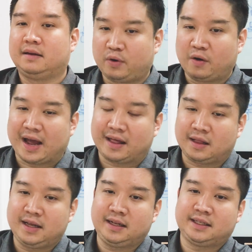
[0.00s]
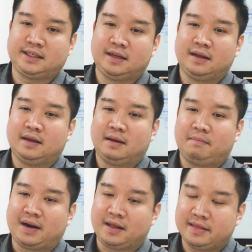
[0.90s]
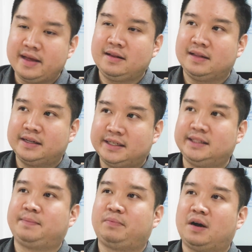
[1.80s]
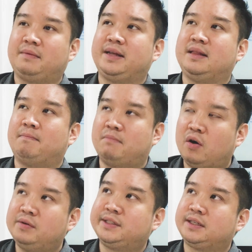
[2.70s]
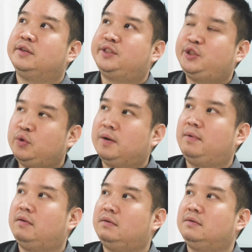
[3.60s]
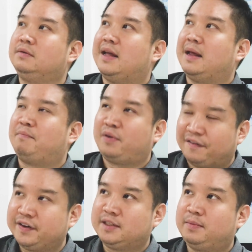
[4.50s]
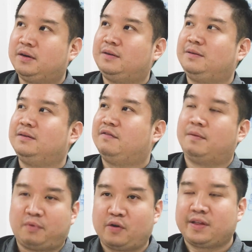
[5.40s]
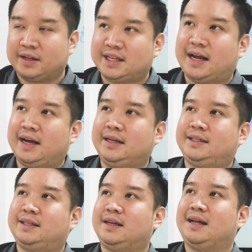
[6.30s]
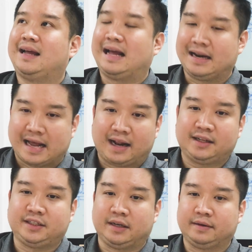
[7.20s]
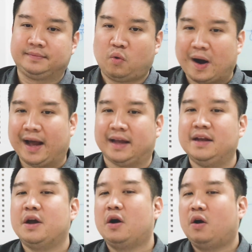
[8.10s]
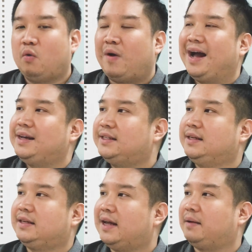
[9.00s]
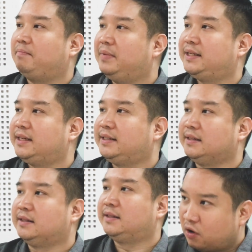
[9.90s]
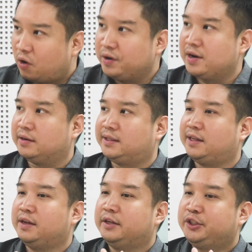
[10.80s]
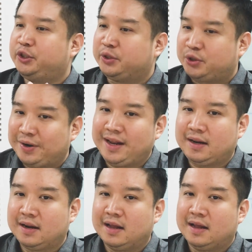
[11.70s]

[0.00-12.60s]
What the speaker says: pro athletes. But I think this is probably the most suitable and profitable for both sides analogy. Why? Why is it that businesses, owners should treat